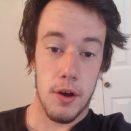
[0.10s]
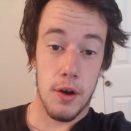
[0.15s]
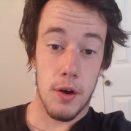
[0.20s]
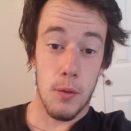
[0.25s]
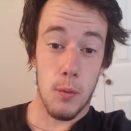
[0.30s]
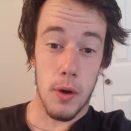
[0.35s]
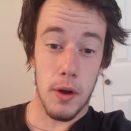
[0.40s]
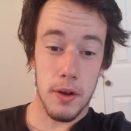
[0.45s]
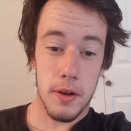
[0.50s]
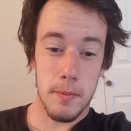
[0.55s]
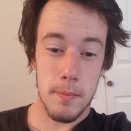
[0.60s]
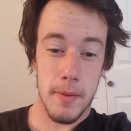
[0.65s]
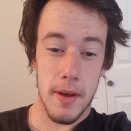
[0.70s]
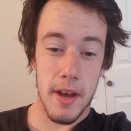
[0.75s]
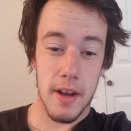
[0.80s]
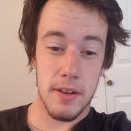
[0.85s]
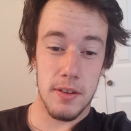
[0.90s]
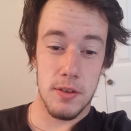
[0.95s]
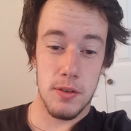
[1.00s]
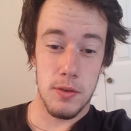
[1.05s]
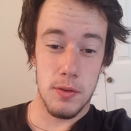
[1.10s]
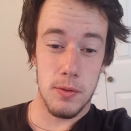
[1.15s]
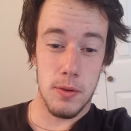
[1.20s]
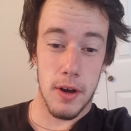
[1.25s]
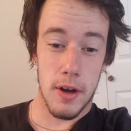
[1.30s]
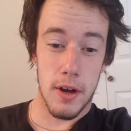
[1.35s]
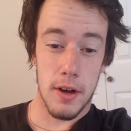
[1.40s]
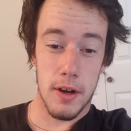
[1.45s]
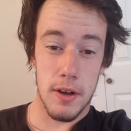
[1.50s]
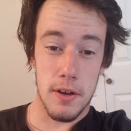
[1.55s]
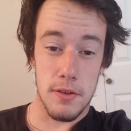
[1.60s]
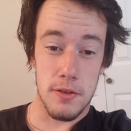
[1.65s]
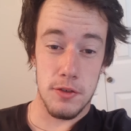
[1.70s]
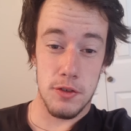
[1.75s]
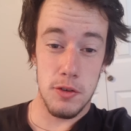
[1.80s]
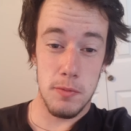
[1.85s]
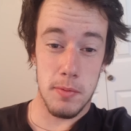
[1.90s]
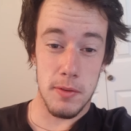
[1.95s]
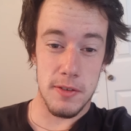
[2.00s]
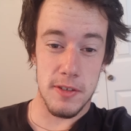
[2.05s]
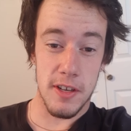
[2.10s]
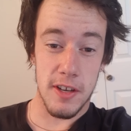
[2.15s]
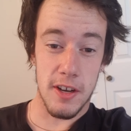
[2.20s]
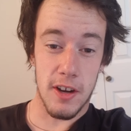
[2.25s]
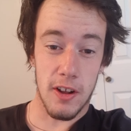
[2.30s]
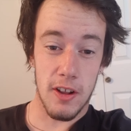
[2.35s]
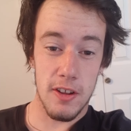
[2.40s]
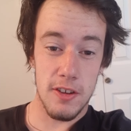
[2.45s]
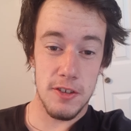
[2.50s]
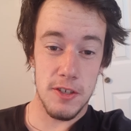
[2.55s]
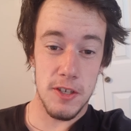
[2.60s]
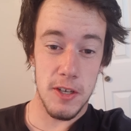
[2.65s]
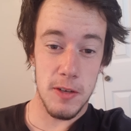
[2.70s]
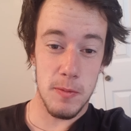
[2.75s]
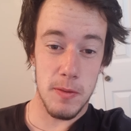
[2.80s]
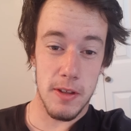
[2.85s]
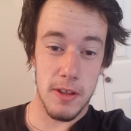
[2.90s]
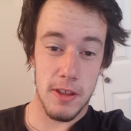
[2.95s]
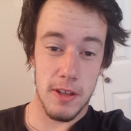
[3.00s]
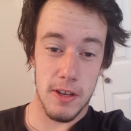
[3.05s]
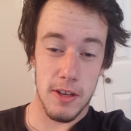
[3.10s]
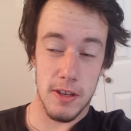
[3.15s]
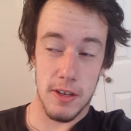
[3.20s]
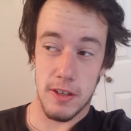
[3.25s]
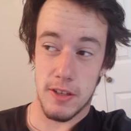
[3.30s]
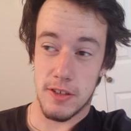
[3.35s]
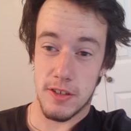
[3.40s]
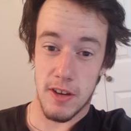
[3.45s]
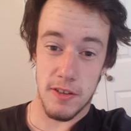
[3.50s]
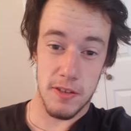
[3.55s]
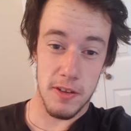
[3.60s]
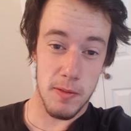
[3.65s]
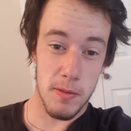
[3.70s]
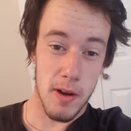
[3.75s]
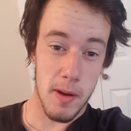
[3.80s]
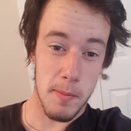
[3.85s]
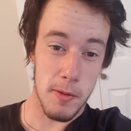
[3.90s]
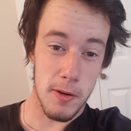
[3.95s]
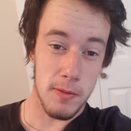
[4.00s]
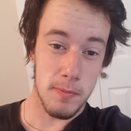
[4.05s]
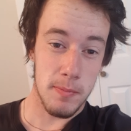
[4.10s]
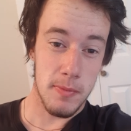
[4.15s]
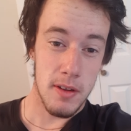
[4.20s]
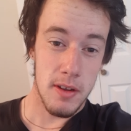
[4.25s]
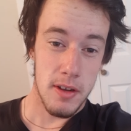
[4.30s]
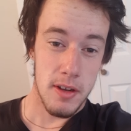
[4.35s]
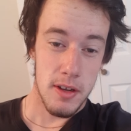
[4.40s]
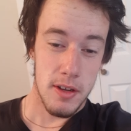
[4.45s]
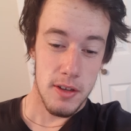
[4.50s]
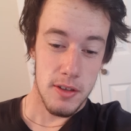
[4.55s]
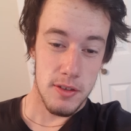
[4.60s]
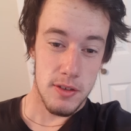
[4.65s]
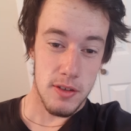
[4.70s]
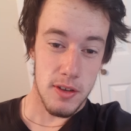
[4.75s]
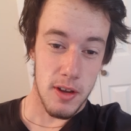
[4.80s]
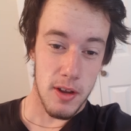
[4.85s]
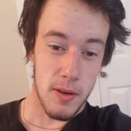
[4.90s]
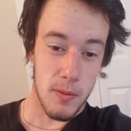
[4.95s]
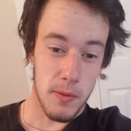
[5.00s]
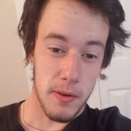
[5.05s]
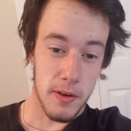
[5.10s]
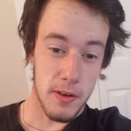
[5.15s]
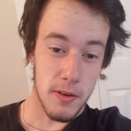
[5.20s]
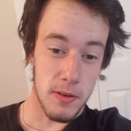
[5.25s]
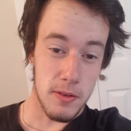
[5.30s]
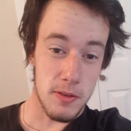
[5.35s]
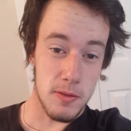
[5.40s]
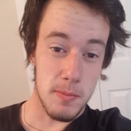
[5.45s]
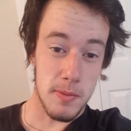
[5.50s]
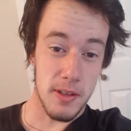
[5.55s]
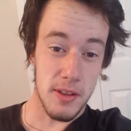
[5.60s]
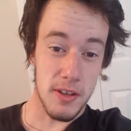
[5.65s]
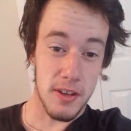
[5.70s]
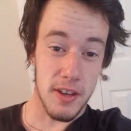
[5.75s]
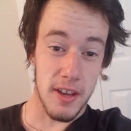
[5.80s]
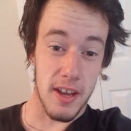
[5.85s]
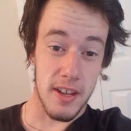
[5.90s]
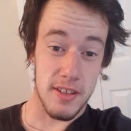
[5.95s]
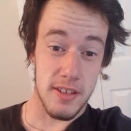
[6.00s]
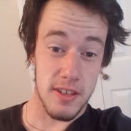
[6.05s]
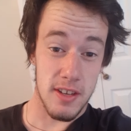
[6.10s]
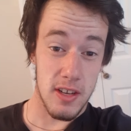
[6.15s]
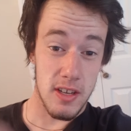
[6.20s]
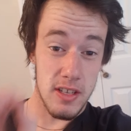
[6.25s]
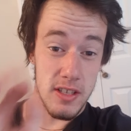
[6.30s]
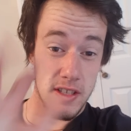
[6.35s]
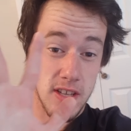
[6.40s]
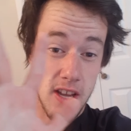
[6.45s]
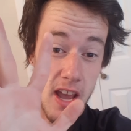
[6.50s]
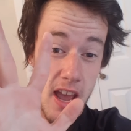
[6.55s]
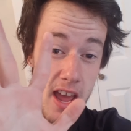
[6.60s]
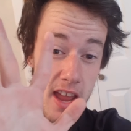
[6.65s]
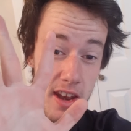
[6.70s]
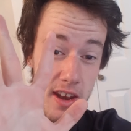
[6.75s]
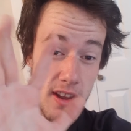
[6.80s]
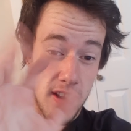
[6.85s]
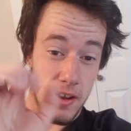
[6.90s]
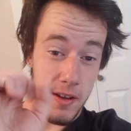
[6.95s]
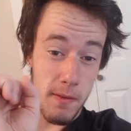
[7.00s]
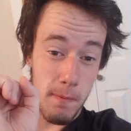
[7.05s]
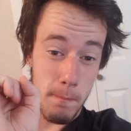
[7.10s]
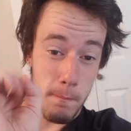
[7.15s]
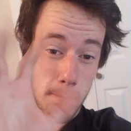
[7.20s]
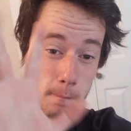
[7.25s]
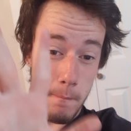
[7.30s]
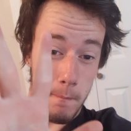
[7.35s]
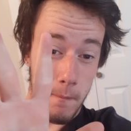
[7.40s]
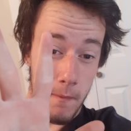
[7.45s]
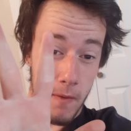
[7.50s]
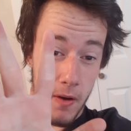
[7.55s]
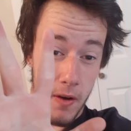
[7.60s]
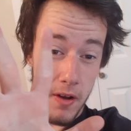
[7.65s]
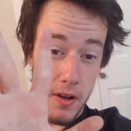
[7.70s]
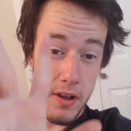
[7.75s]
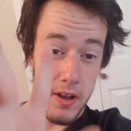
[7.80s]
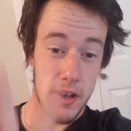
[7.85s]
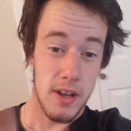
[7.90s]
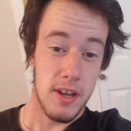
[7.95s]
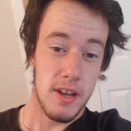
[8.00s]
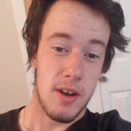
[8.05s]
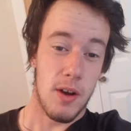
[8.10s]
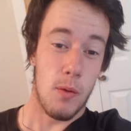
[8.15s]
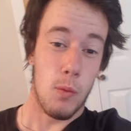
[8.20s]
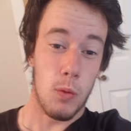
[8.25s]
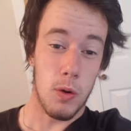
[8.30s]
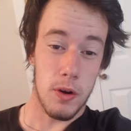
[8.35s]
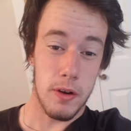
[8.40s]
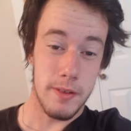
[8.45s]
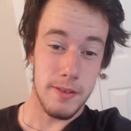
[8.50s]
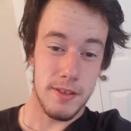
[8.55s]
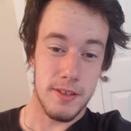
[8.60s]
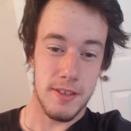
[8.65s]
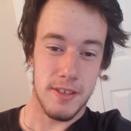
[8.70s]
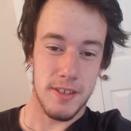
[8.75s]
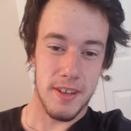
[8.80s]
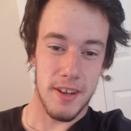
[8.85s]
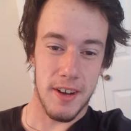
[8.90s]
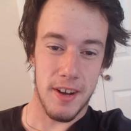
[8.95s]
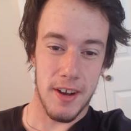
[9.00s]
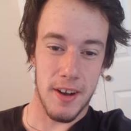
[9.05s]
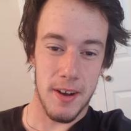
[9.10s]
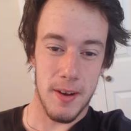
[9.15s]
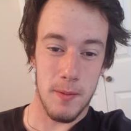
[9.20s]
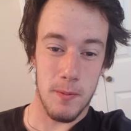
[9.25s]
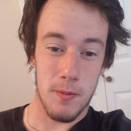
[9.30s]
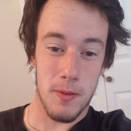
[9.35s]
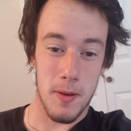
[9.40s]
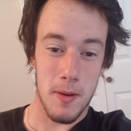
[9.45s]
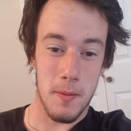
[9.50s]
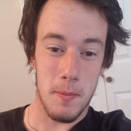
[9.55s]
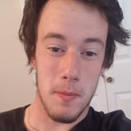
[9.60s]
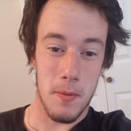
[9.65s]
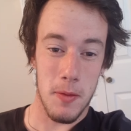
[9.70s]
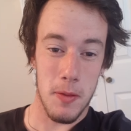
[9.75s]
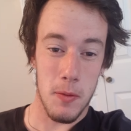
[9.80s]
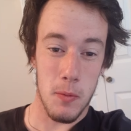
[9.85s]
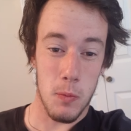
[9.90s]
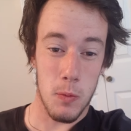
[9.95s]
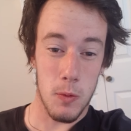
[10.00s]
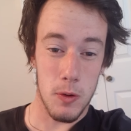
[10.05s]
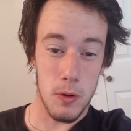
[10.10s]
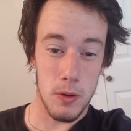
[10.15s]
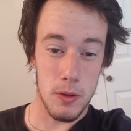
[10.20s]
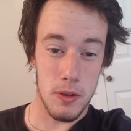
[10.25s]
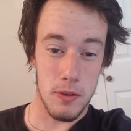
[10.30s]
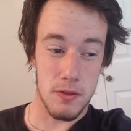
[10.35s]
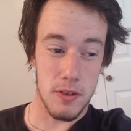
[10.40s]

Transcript: Welcome back to Super Psychology with Chesley Reimer. Today we're going to be looking at 10 words from the world of